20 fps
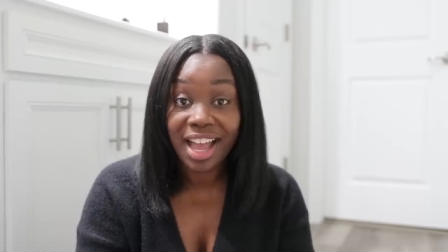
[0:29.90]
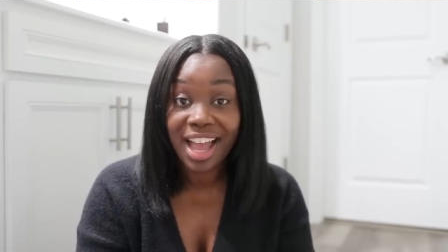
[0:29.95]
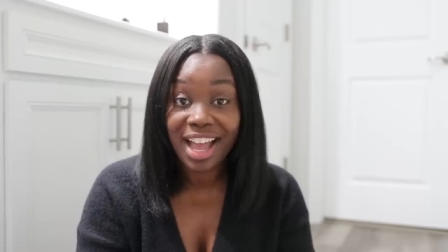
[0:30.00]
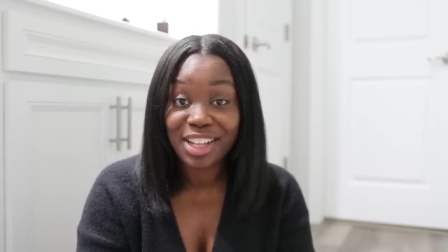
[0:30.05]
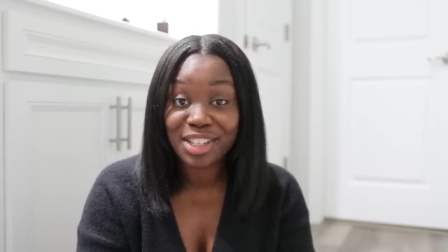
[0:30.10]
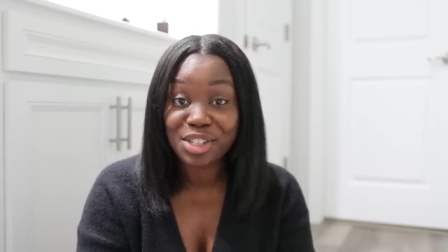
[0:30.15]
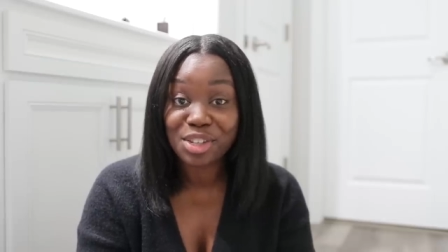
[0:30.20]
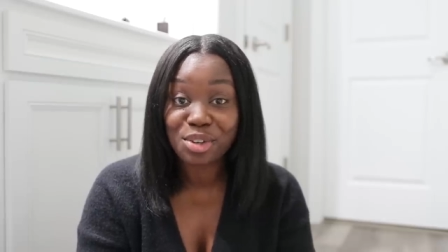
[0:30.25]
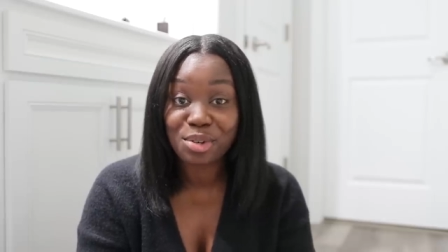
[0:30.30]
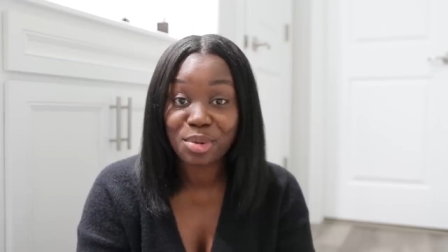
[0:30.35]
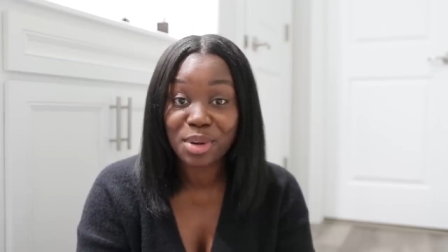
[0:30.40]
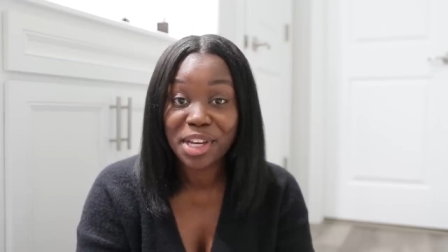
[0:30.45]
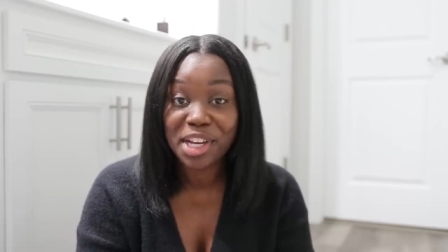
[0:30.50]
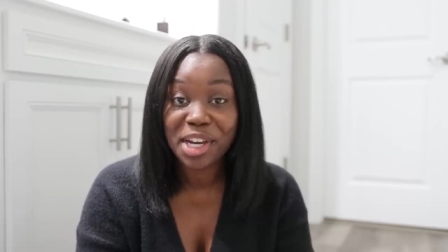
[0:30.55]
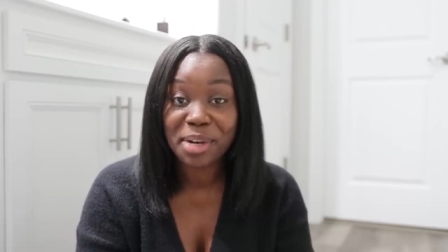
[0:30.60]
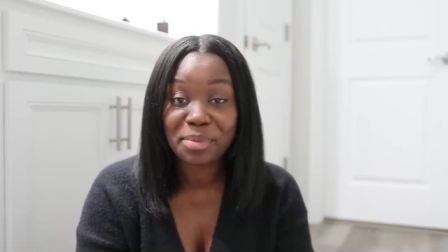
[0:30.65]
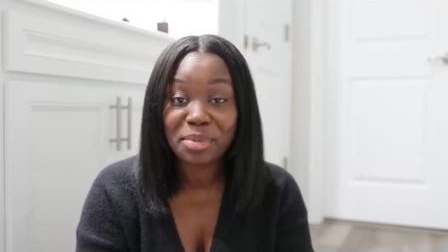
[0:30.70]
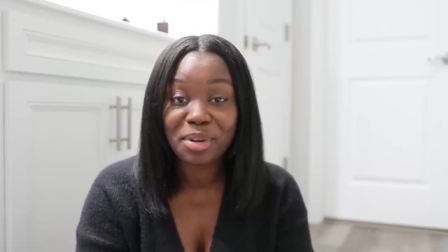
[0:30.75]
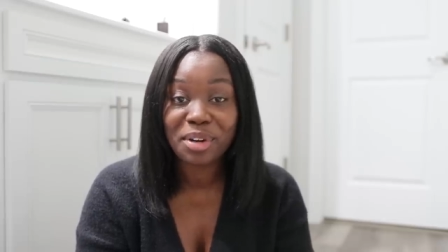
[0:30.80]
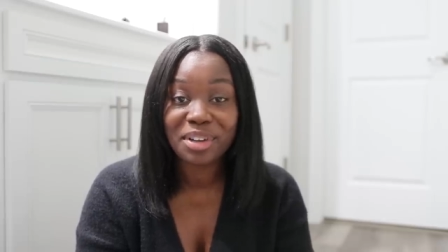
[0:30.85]
I had to
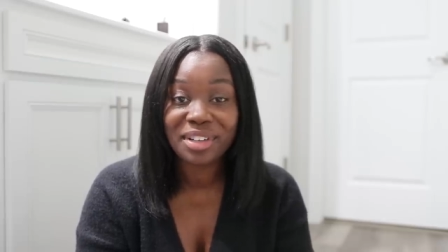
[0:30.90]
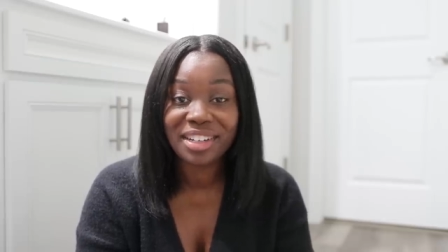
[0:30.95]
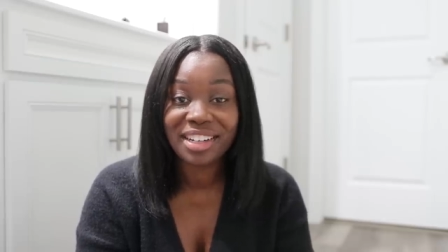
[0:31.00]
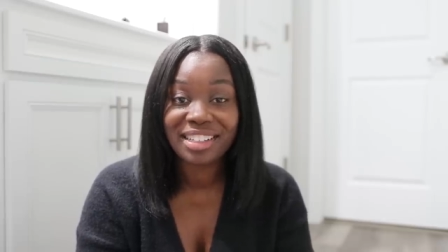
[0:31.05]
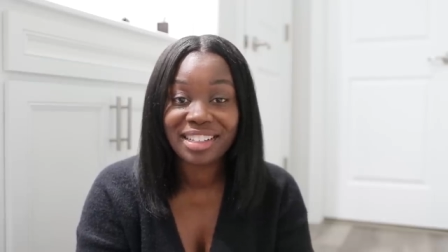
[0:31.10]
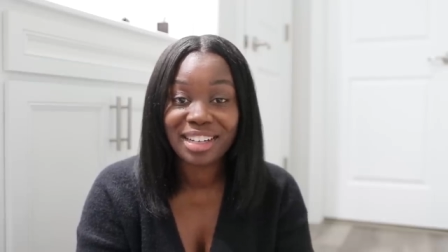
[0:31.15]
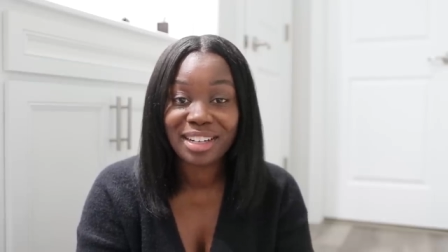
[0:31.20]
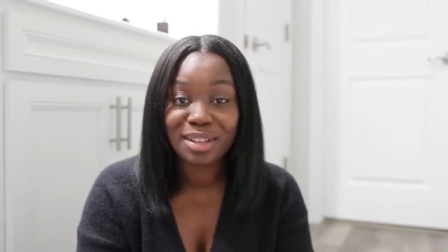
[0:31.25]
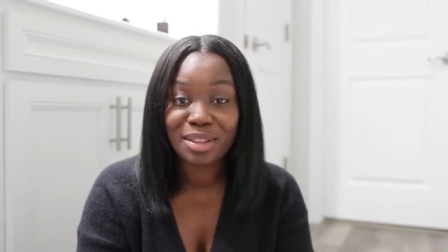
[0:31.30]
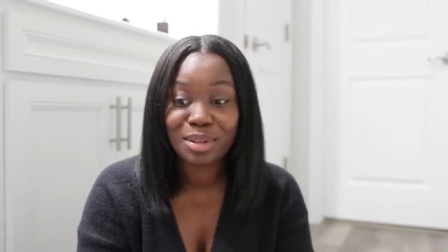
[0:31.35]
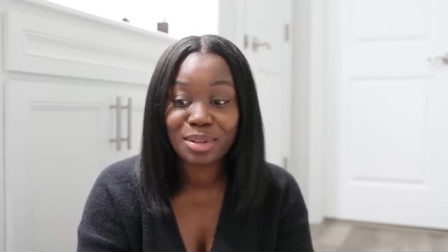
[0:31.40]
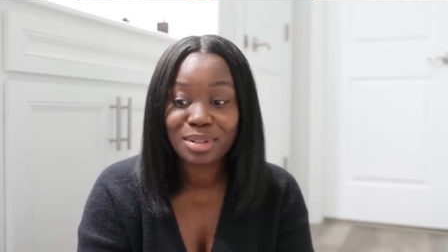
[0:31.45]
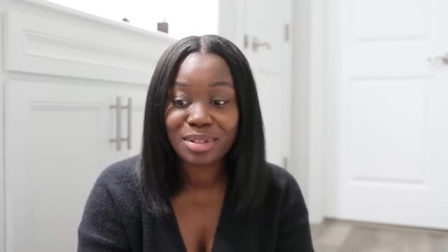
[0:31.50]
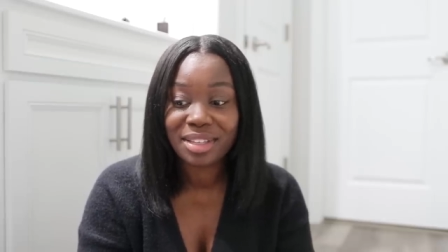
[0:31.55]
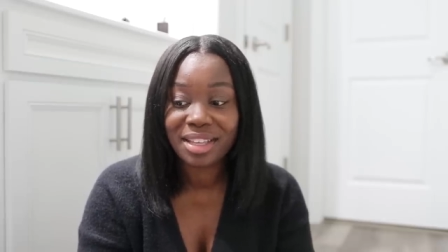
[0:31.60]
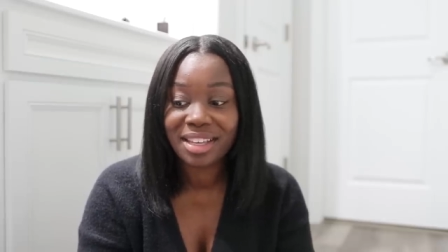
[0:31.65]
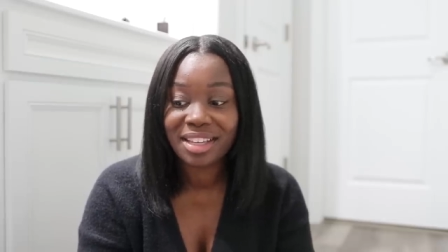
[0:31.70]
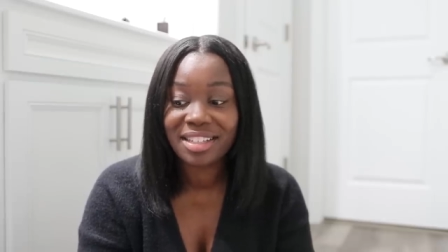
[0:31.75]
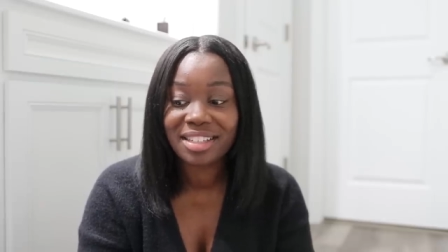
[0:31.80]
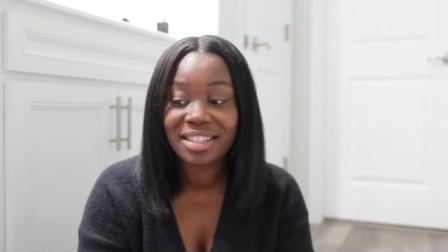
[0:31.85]
re-up on a lot of those
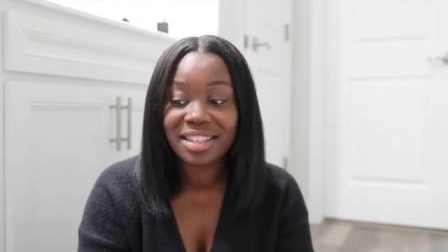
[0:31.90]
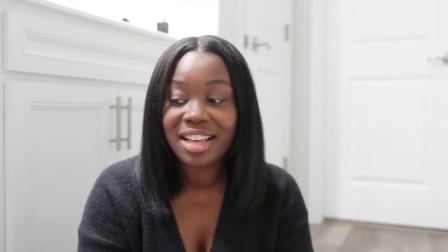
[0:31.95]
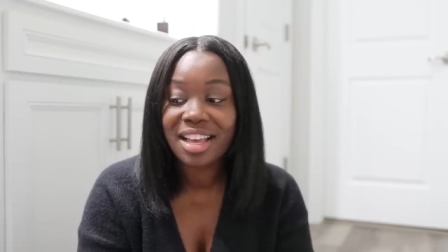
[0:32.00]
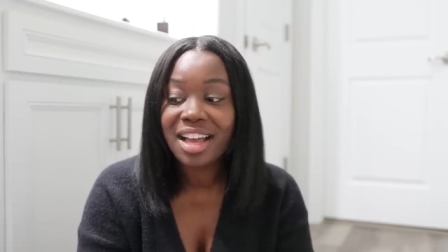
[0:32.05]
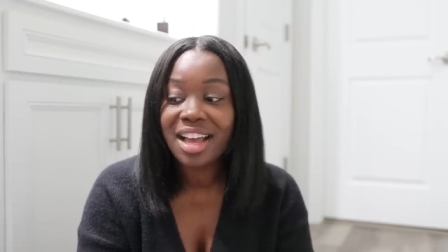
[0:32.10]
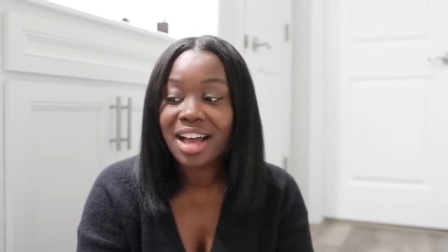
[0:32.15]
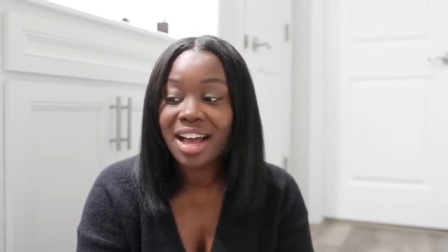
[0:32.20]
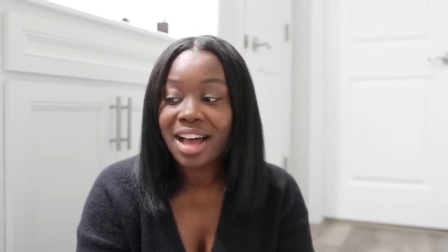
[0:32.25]
things.